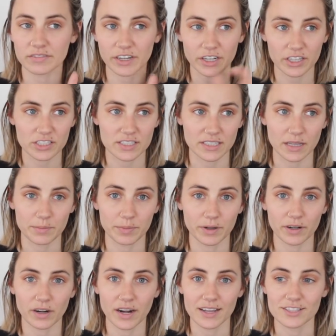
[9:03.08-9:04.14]
a very good
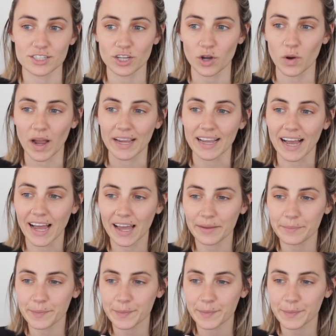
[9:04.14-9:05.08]
sleeper, and so I got